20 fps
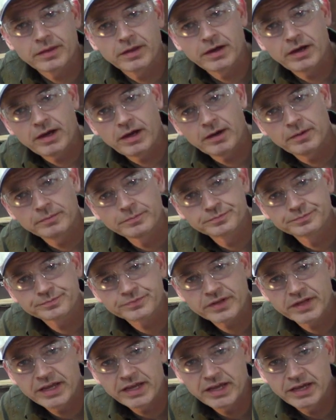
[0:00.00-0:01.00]

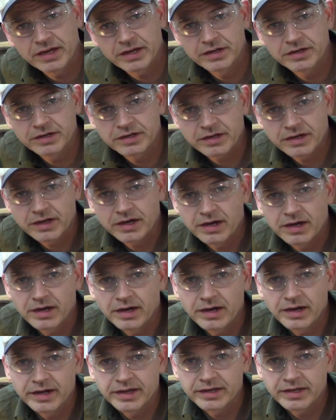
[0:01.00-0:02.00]
and
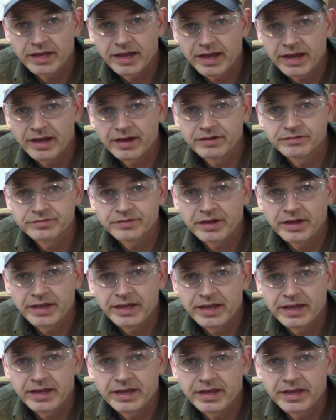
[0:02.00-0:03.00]
I have
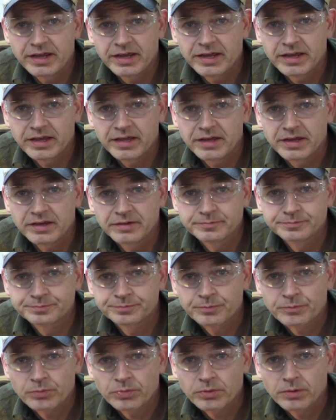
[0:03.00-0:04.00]
a
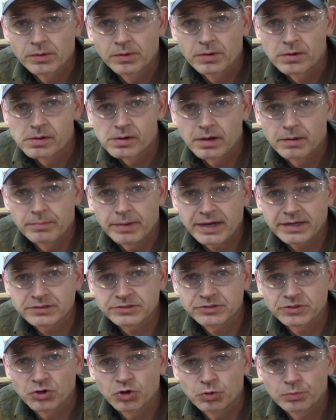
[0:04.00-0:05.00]
box
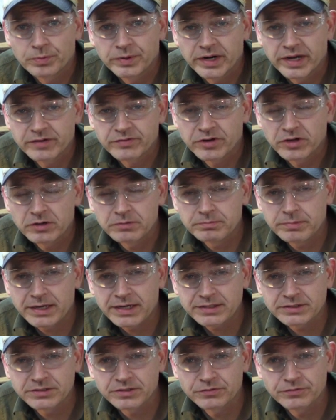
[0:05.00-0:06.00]
to open. I have an
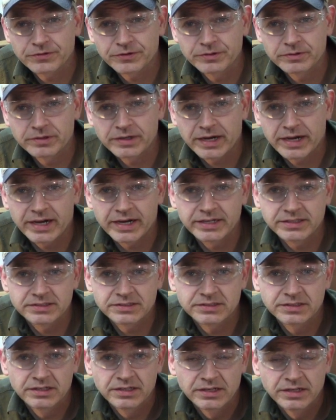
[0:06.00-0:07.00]
unboxing for you guys.